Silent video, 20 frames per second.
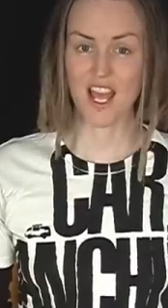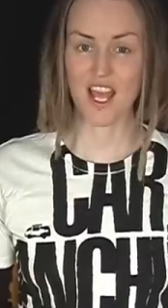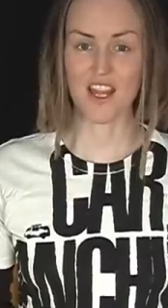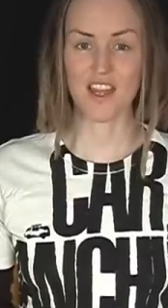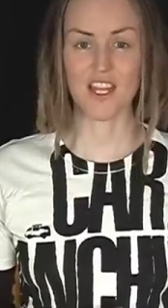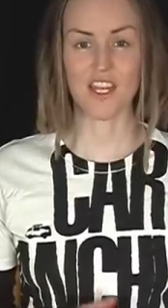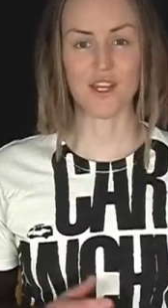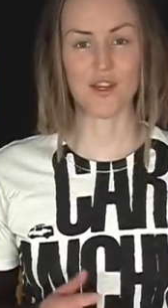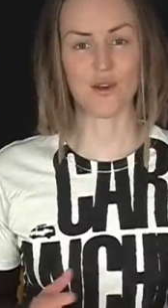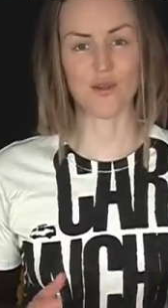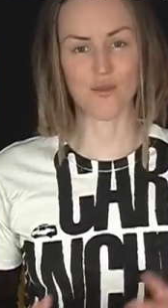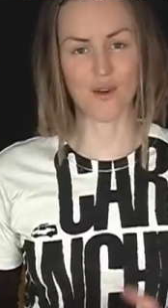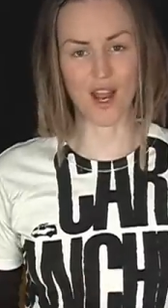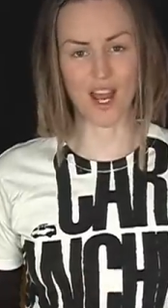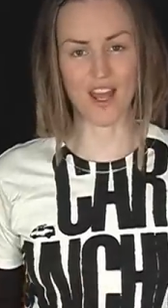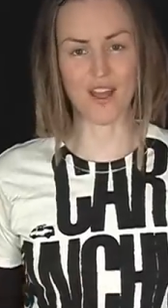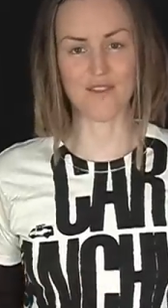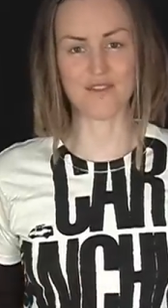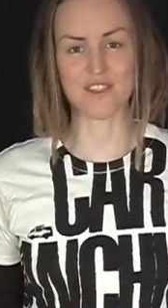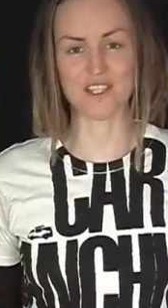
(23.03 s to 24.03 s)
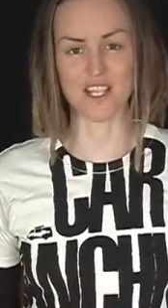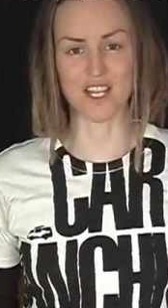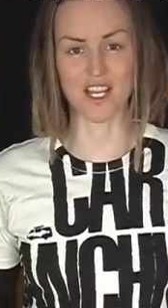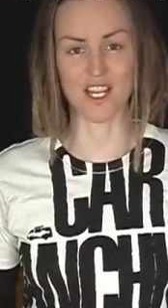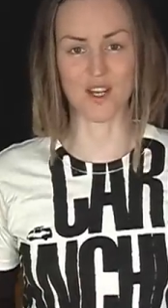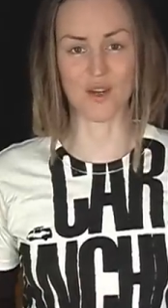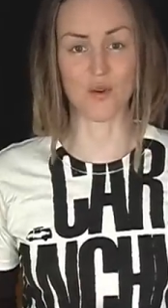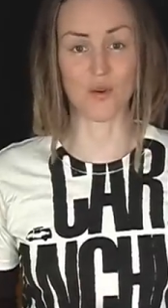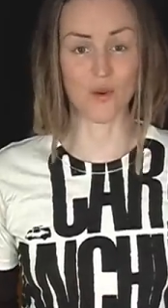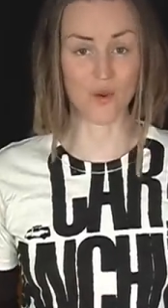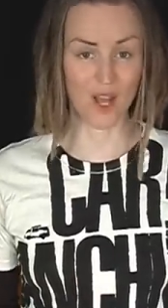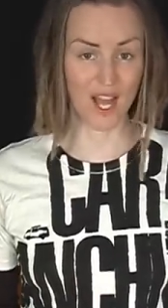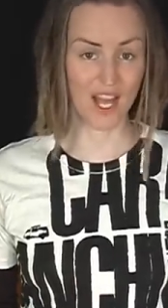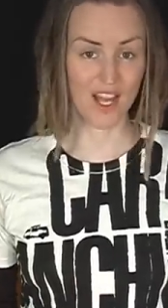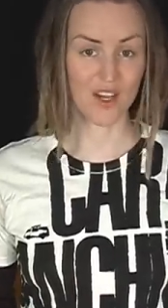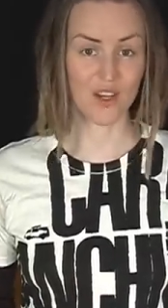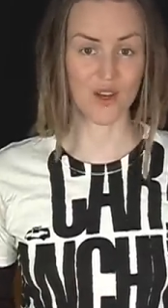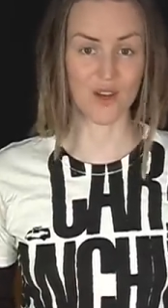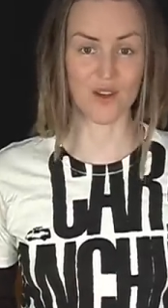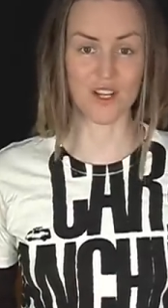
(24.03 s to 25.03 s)
And then he arrived in
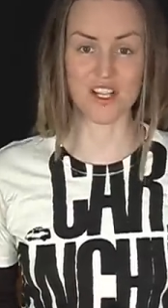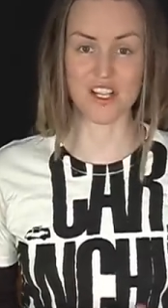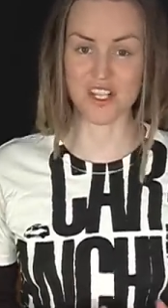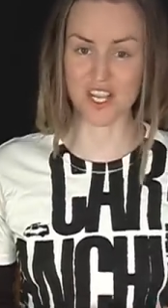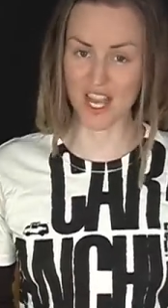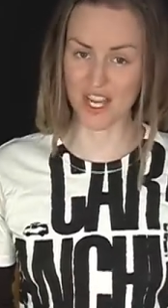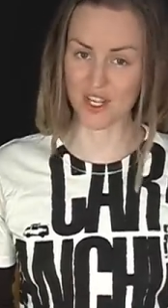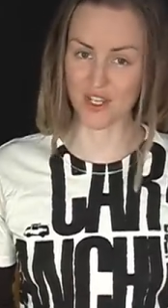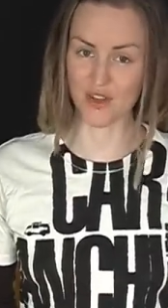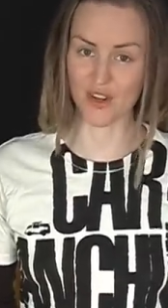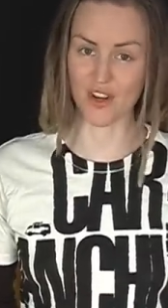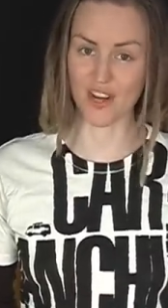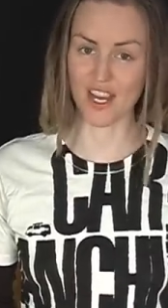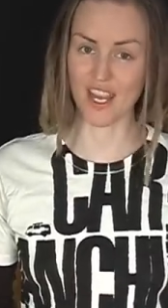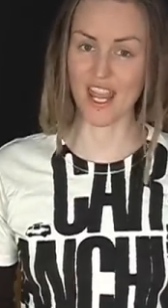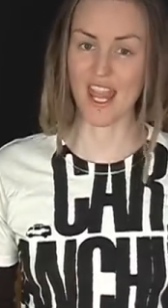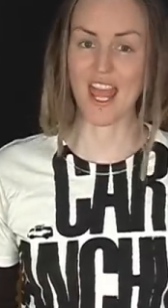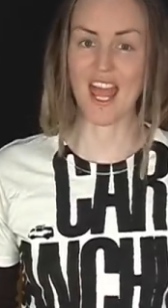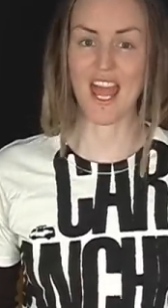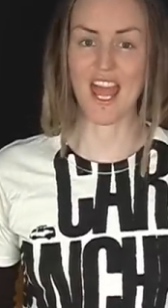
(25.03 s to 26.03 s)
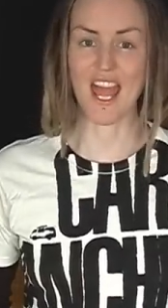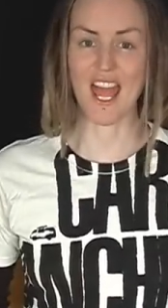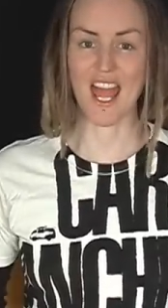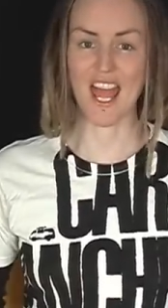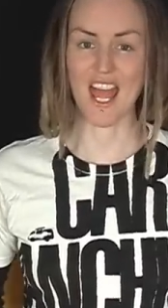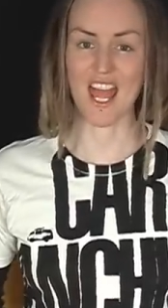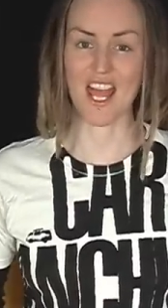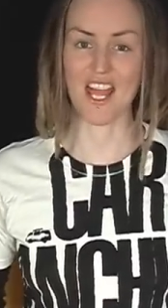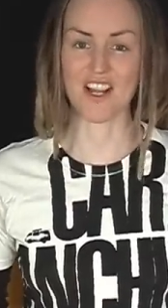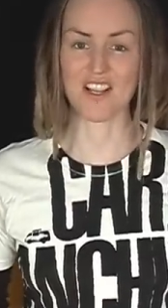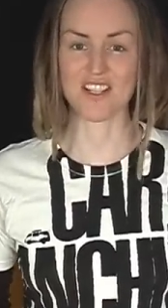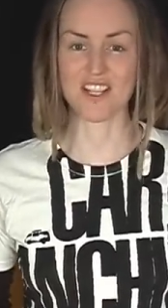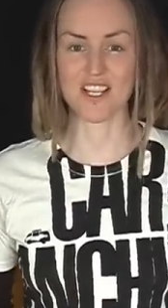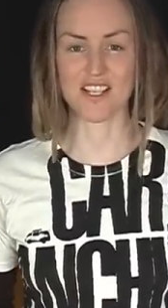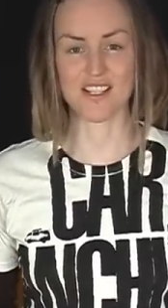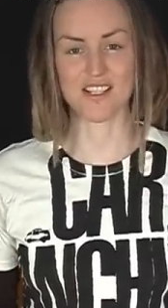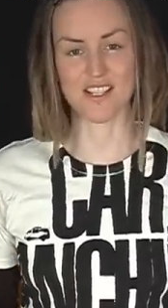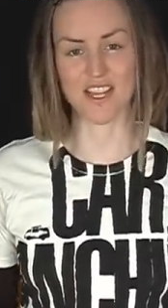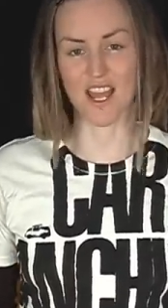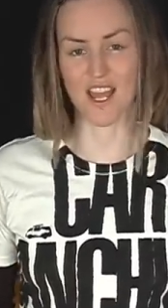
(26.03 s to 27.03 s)
Hokkaido in January and he
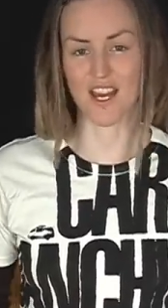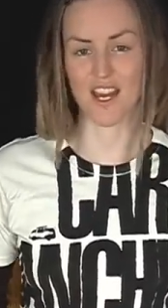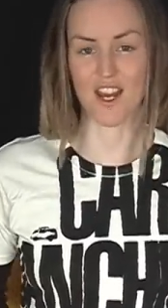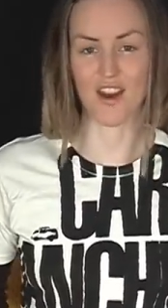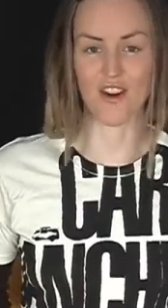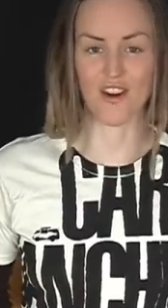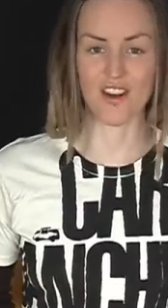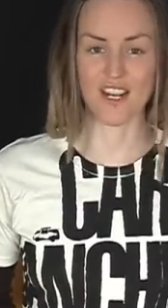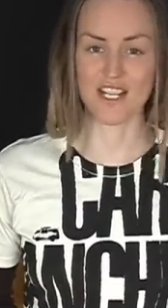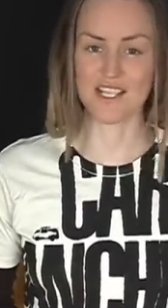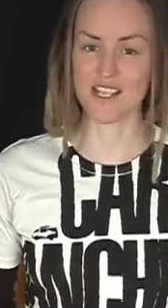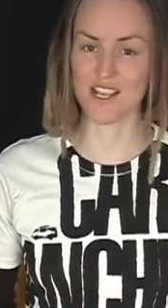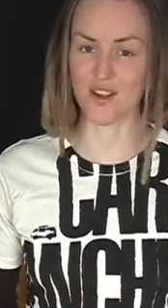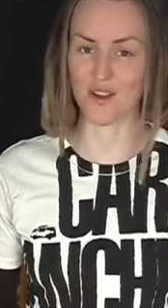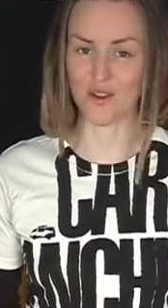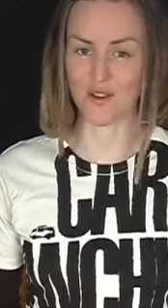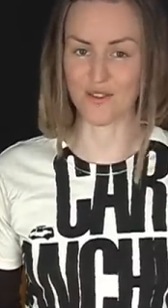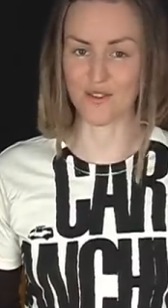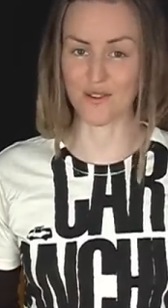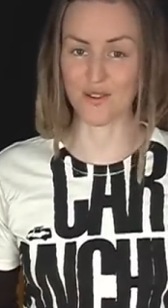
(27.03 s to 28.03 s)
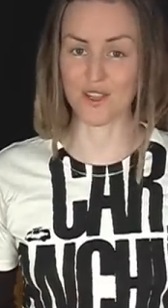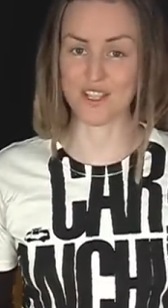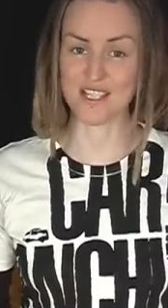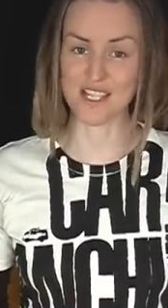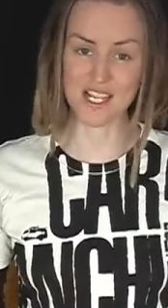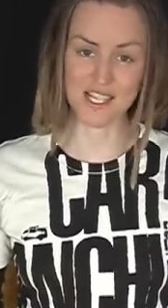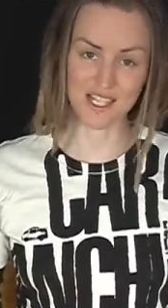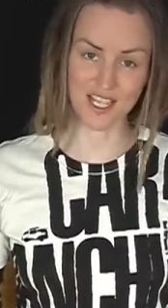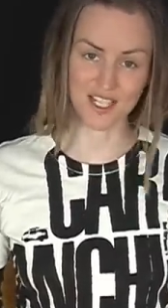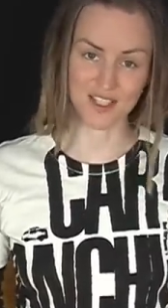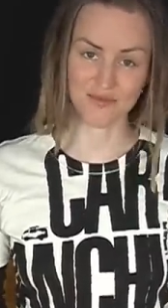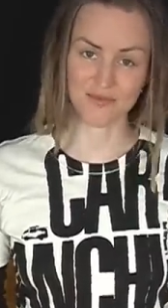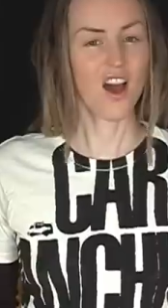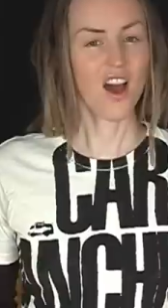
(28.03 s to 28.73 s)
stayed here in Niseko for the season.